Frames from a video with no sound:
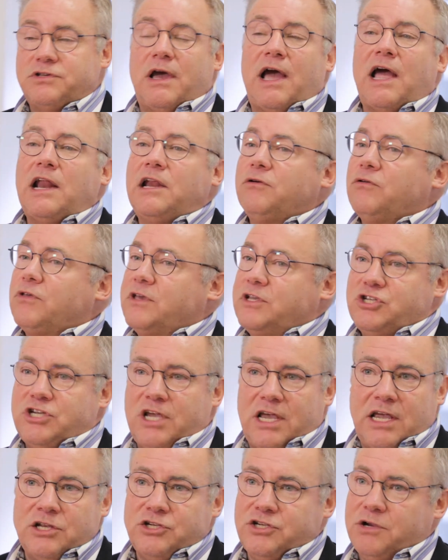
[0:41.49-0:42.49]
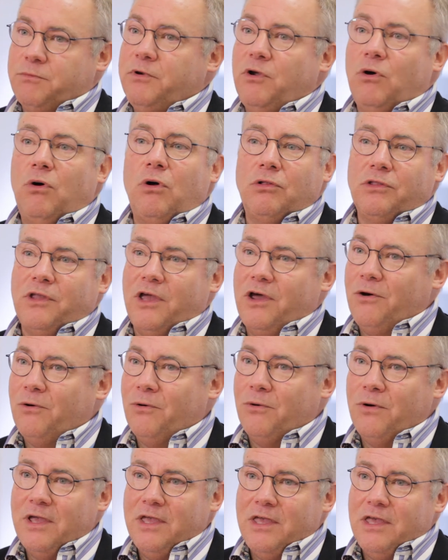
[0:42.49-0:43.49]
You know, how do you really change it? We all
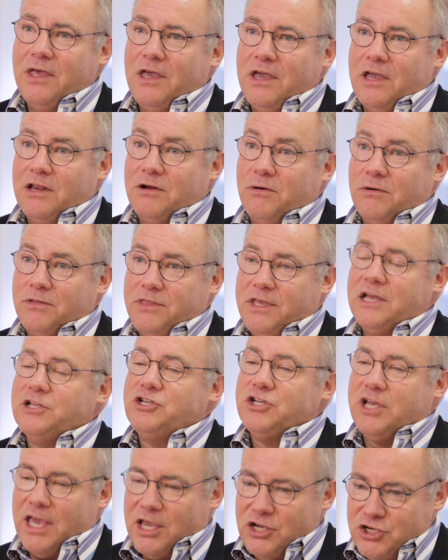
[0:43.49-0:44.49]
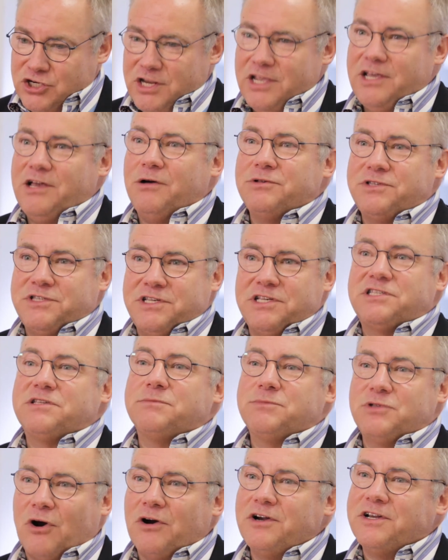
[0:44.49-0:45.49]
know you know, the education
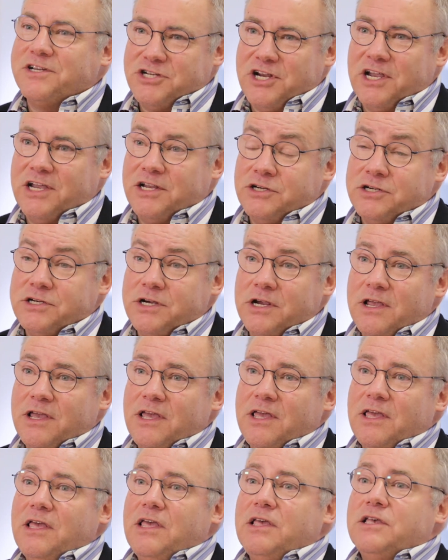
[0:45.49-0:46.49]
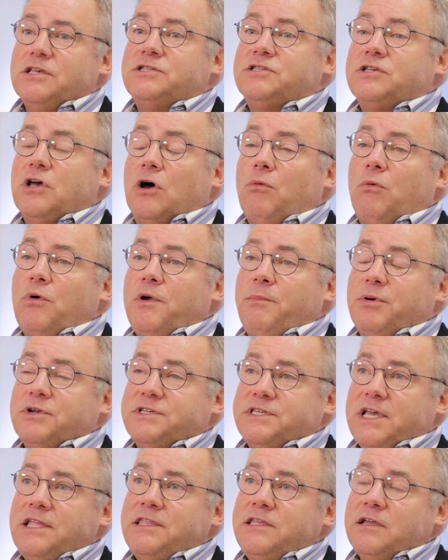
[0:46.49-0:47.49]
ecosystem's hard to change. So what we
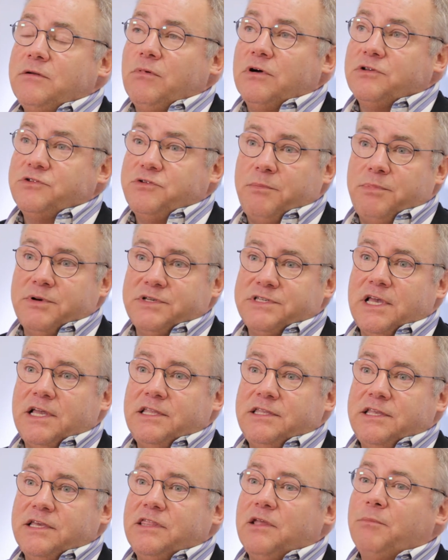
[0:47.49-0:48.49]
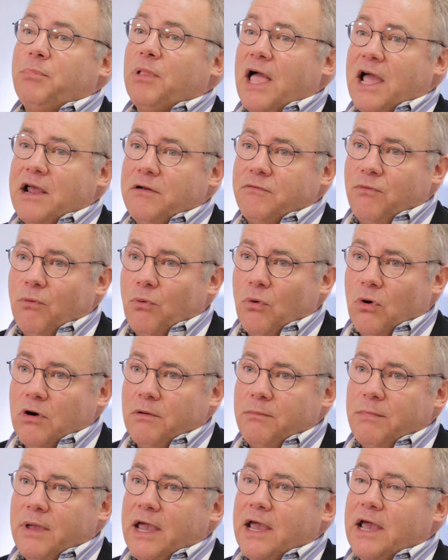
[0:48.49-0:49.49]
presented was we presented the
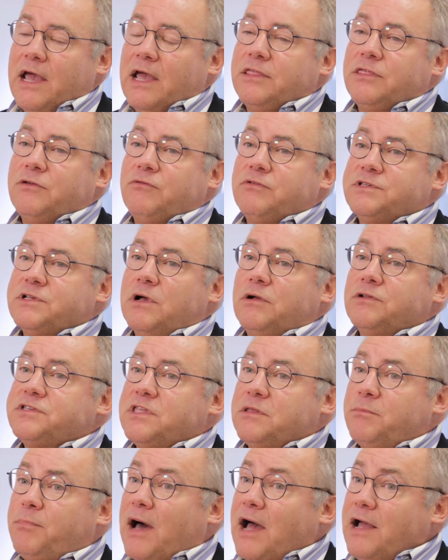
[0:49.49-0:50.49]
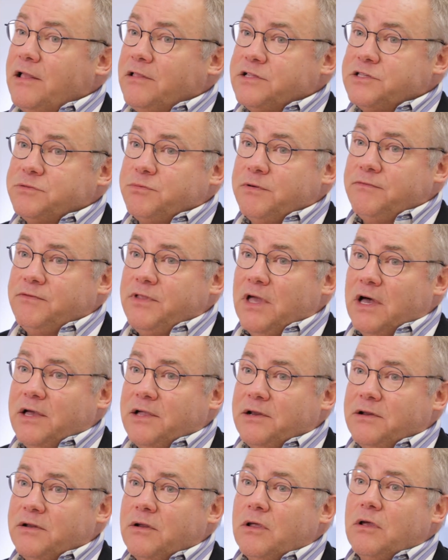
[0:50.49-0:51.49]
platform and the results of the pilots we've
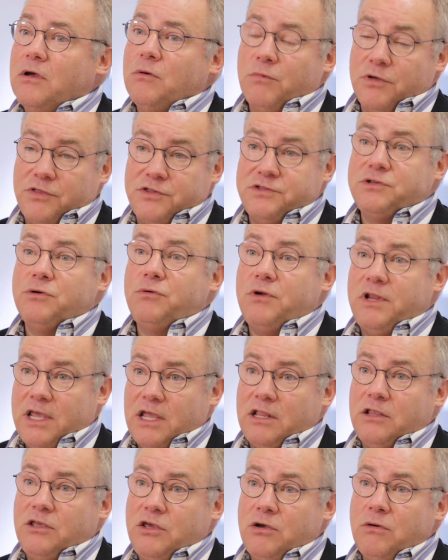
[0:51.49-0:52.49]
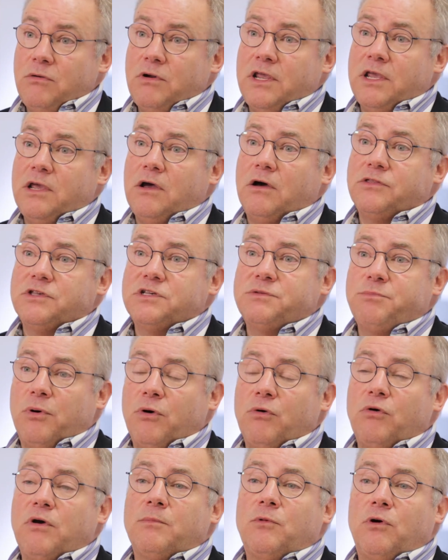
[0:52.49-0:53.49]
done with SUNY and CUNY on this
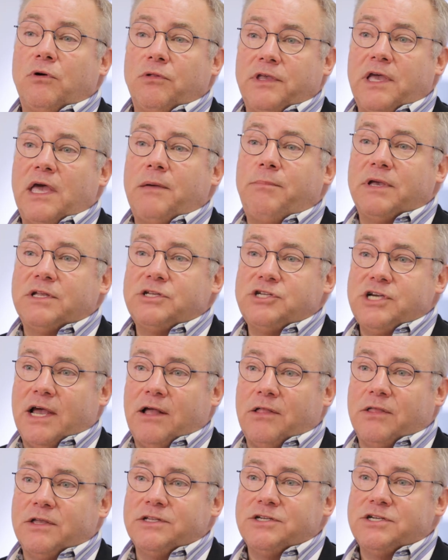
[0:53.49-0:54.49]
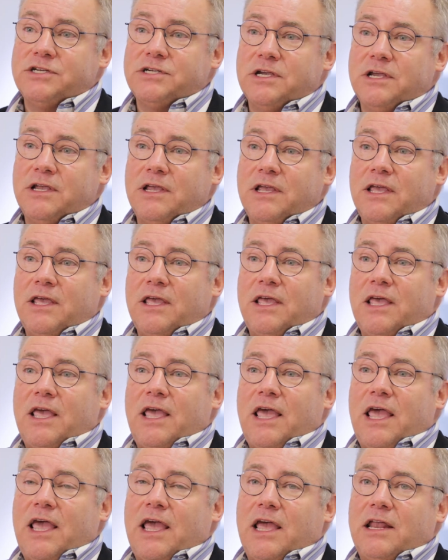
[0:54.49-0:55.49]
program called the EPIC Challenge.
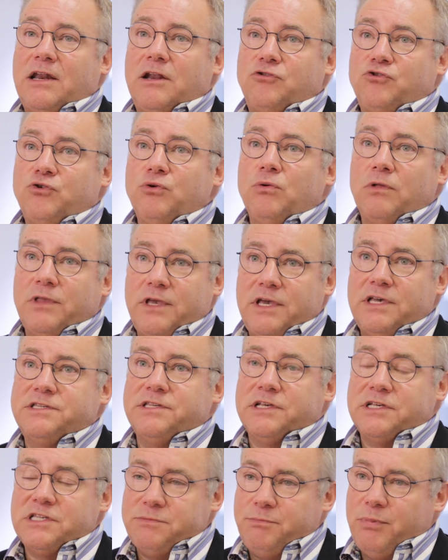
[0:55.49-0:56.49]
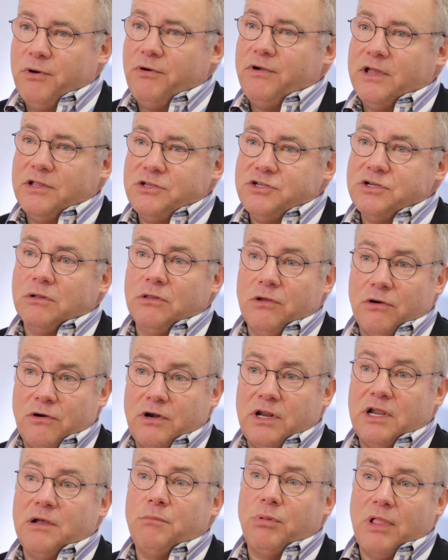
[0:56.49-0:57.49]
And it truly is an experiential
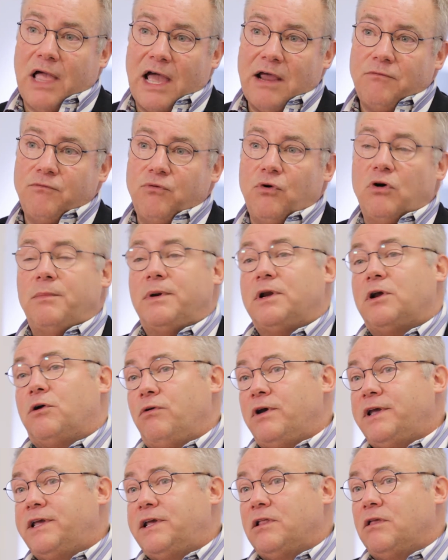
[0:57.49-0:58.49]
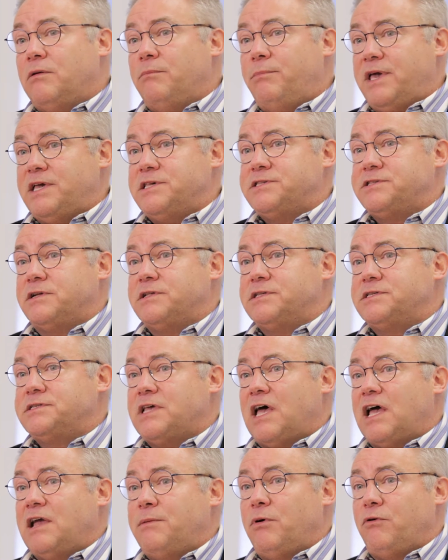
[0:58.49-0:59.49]
learning platform and curriculum based on
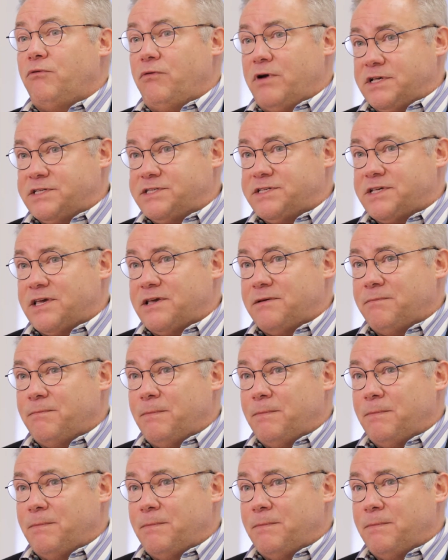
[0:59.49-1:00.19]
cyber risk.